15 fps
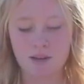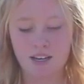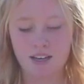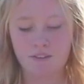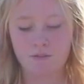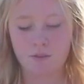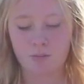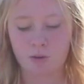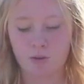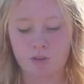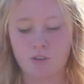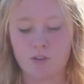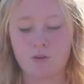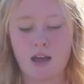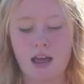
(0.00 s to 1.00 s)
meeting for
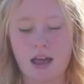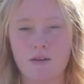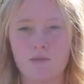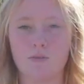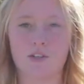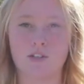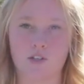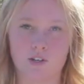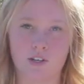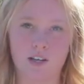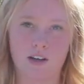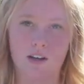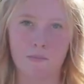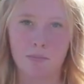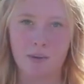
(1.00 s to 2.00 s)
both new and
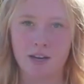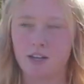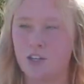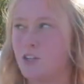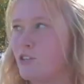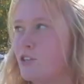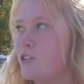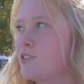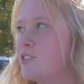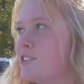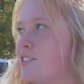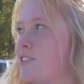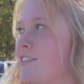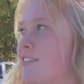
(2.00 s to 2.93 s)
returning competitors.